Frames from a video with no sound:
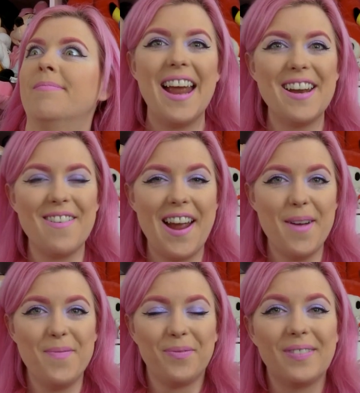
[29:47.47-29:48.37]

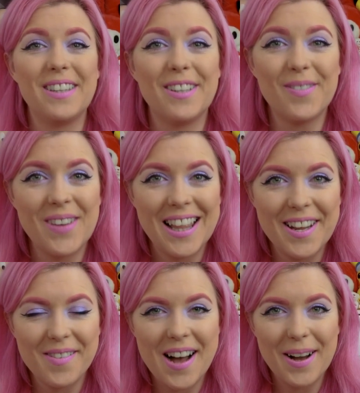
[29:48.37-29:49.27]
anyway, took me a
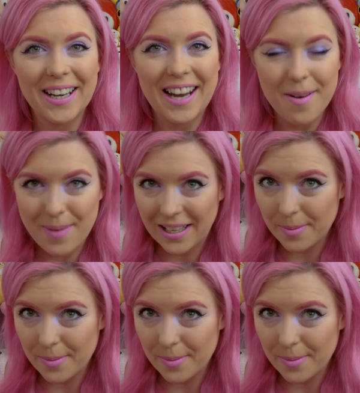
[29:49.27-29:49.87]
little while to get back to